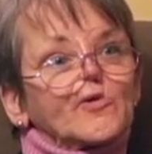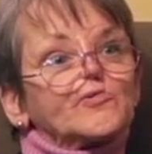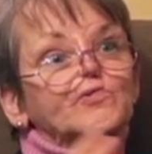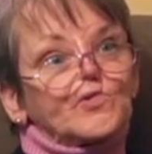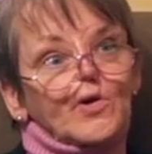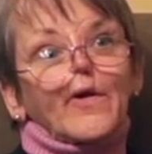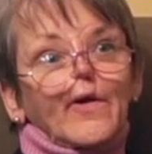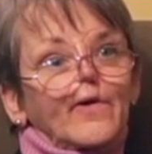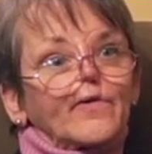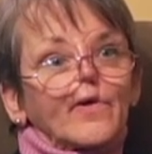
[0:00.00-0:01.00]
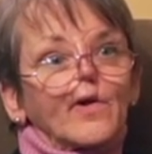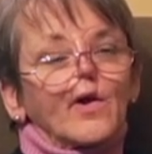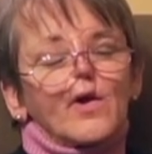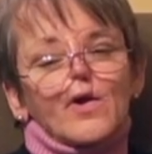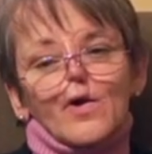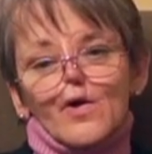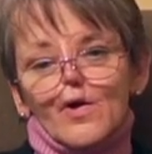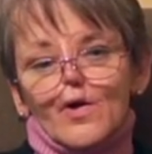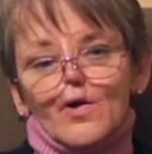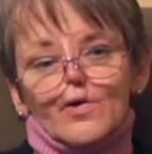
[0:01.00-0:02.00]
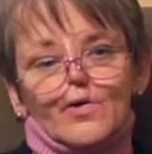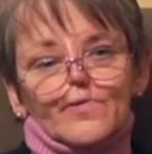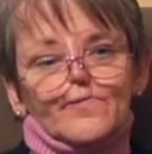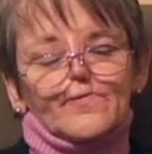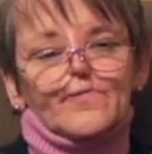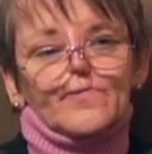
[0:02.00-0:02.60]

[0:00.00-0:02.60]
beforehand. So